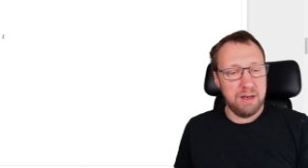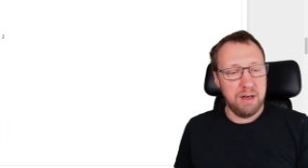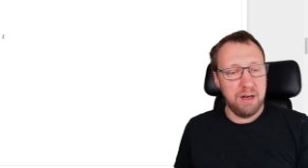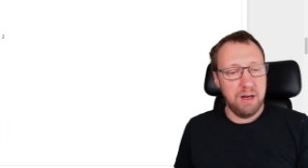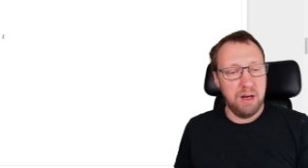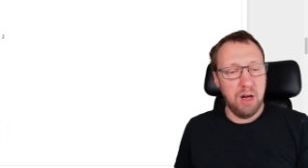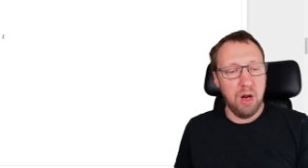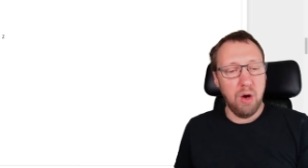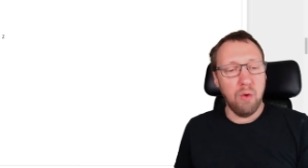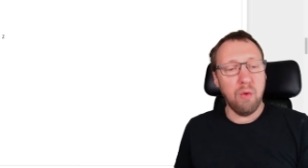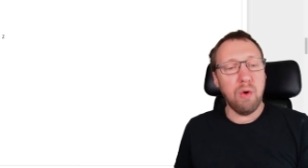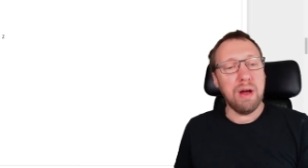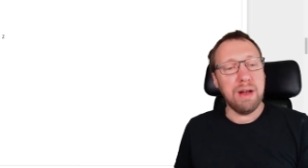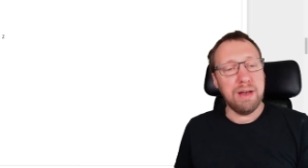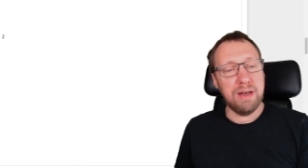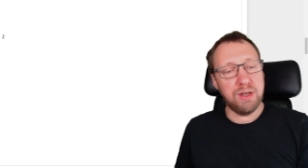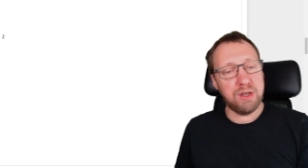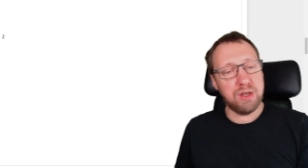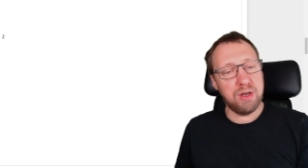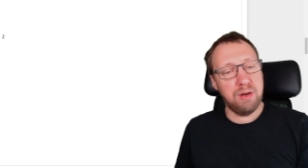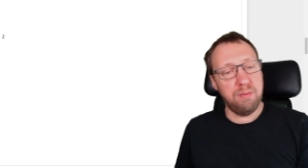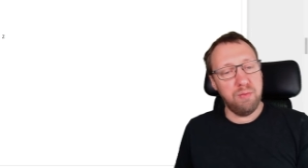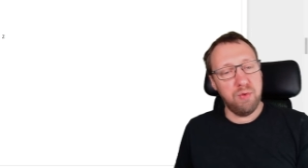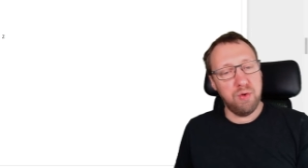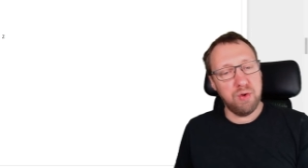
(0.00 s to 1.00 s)
lower
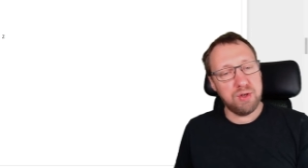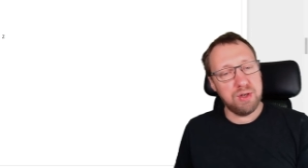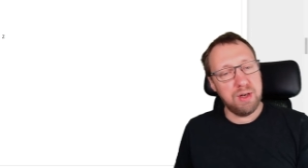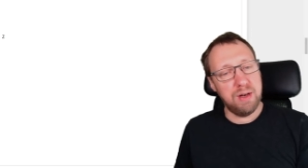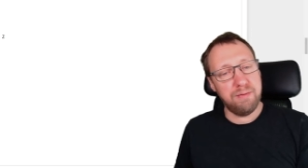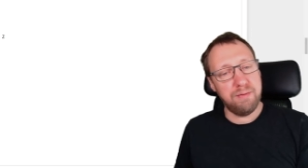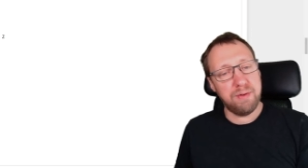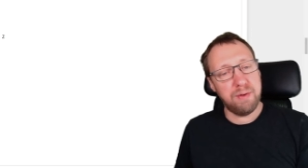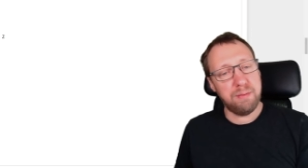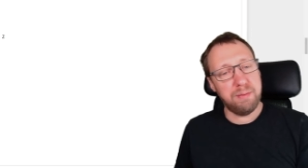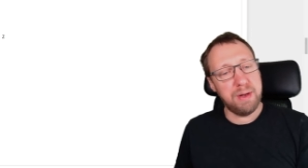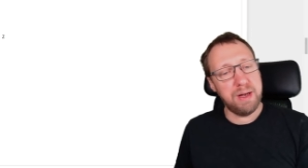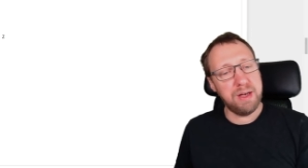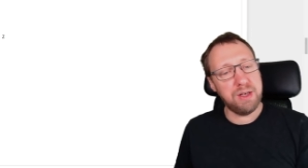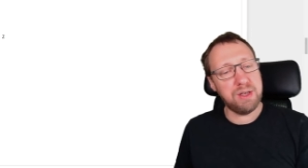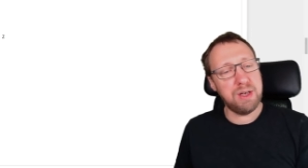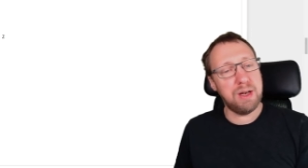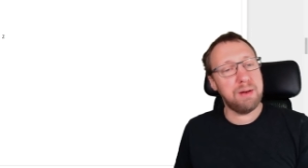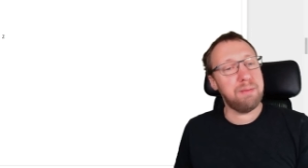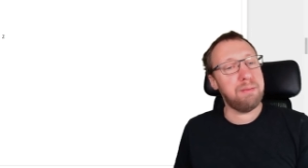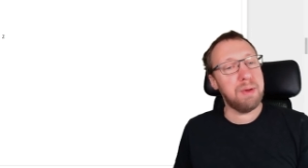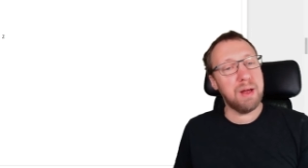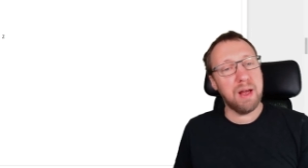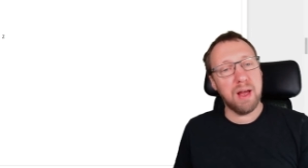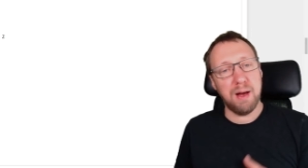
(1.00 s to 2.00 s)
initial mutual information and
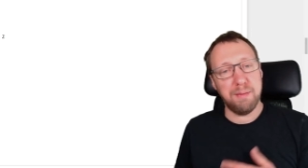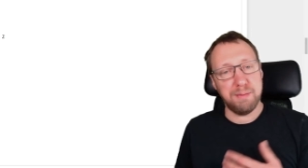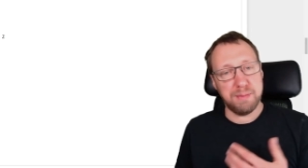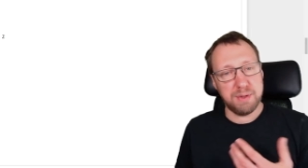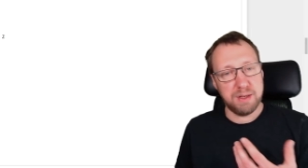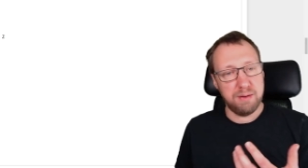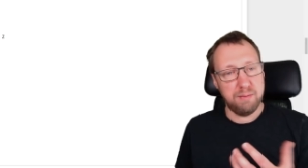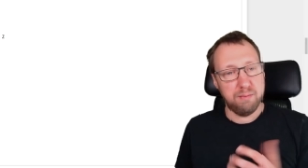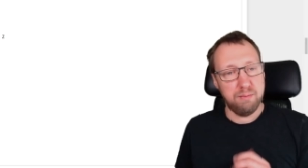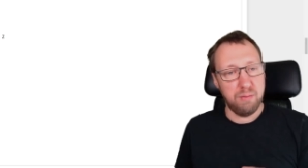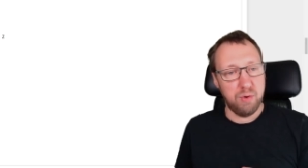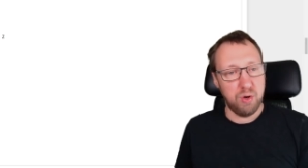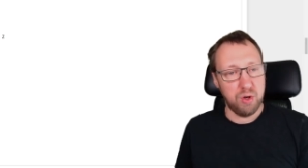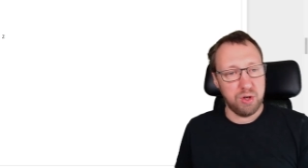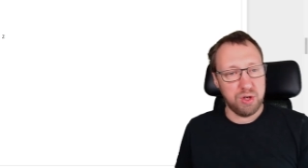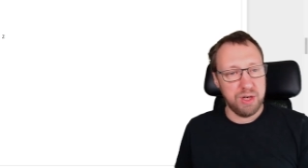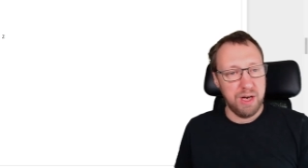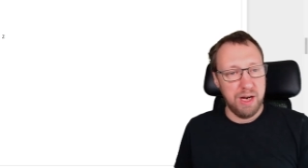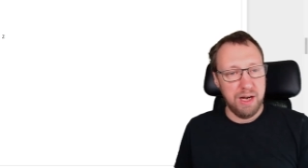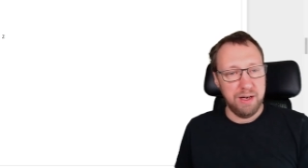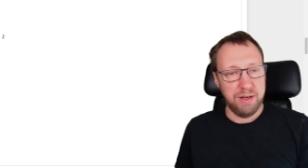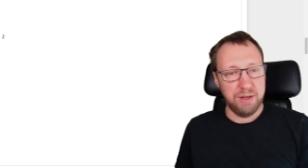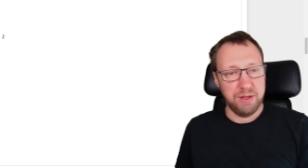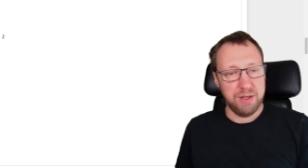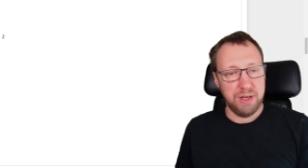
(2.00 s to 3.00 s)
it becomes more
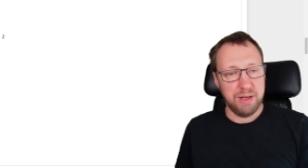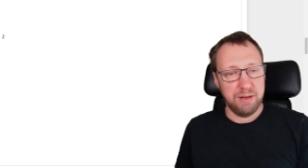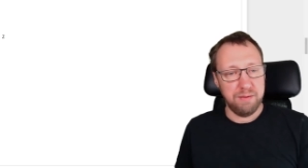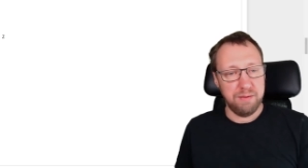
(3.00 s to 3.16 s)
challenging.